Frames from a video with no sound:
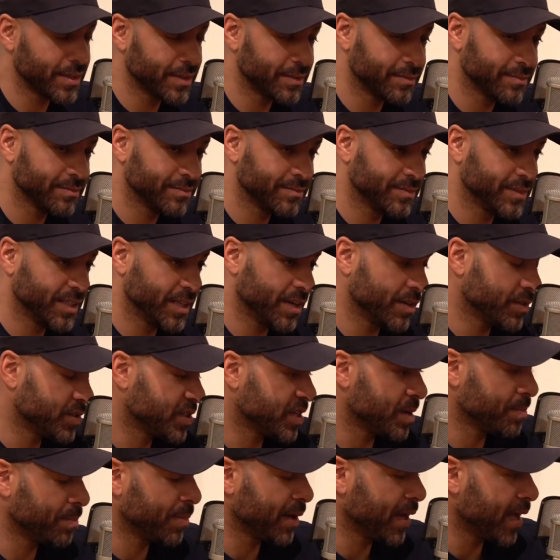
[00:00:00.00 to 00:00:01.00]
And
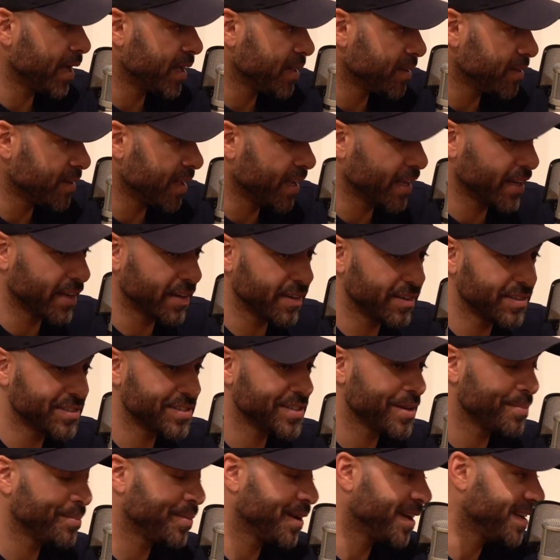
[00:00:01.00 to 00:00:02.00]
some play in England,
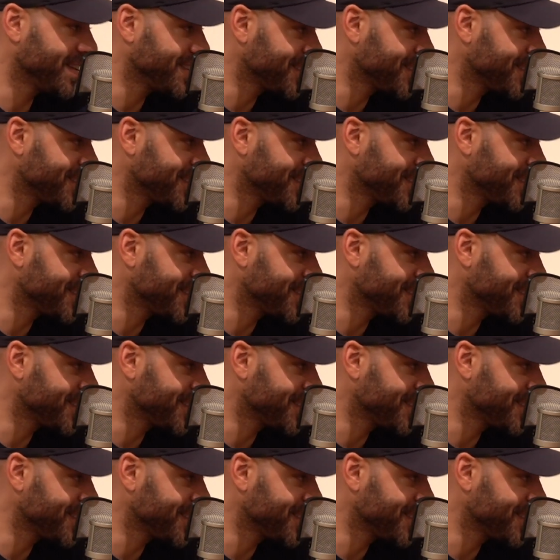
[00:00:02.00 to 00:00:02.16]
some play